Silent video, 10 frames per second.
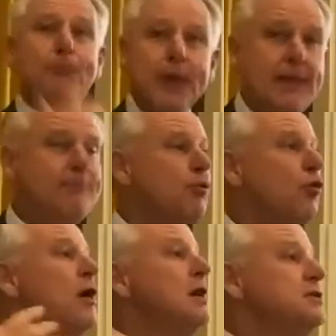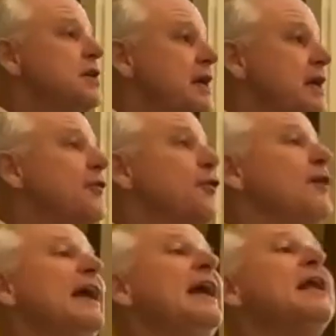people
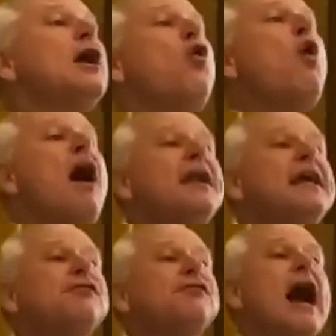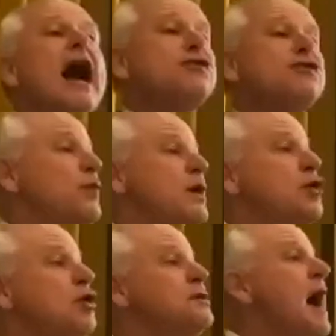together in a quality of life that we
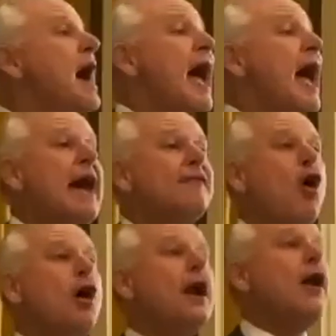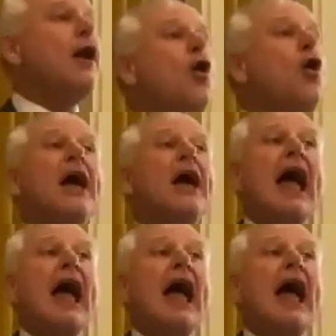could not have on our own.